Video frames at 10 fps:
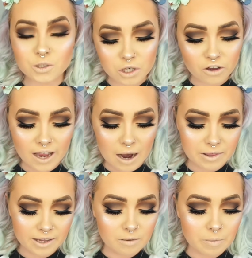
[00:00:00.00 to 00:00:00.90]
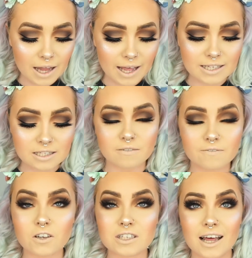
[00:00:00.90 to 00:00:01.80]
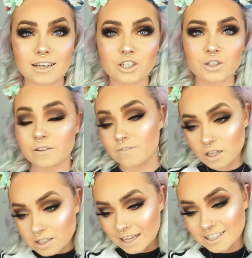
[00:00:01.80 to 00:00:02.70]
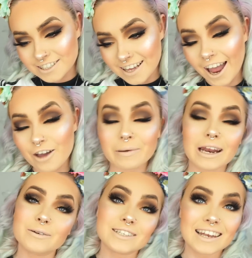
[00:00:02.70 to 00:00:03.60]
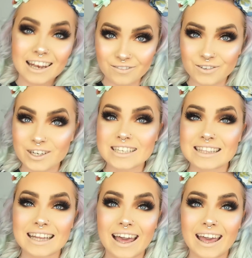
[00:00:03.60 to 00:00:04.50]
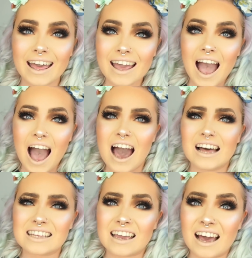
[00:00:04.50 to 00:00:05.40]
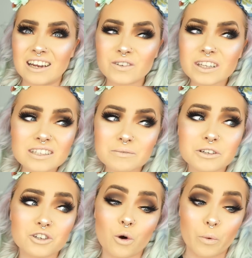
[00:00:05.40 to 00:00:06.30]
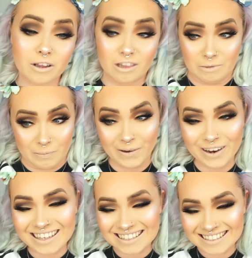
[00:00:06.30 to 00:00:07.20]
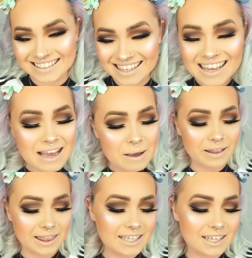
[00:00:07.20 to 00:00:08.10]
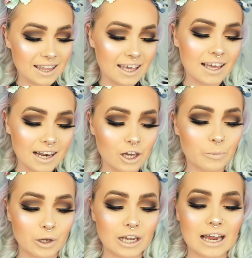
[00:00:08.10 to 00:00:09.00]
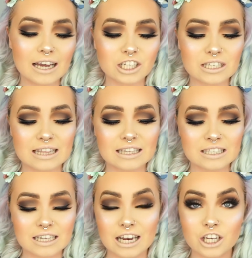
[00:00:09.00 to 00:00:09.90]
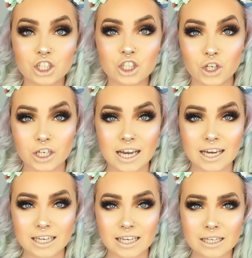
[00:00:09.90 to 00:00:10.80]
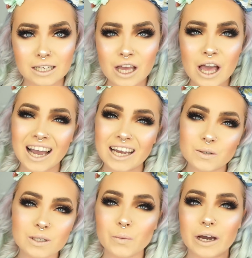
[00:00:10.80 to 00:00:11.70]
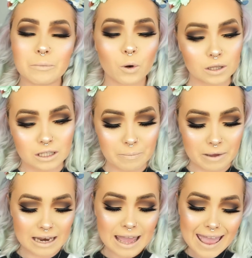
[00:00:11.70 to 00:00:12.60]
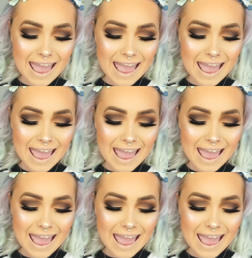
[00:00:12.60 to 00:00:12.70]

just went off camera there and applied some false lashes. So the false lashes that I have been absolutely loving recently, and I can't really seem to stop wearing them, to be honest. But these are the Clio Beauty Lashes in the style Sugar Daddy. I don't know why I'm holding up an